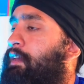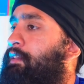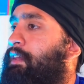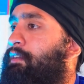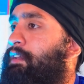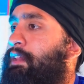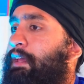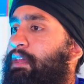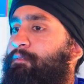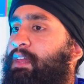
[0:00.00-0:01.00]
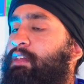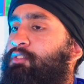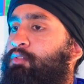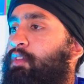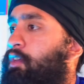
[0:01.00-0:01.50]
At the end of the day, like, if
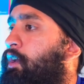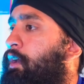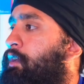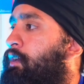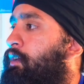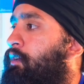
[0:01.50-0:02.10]
Vegas wasn't good,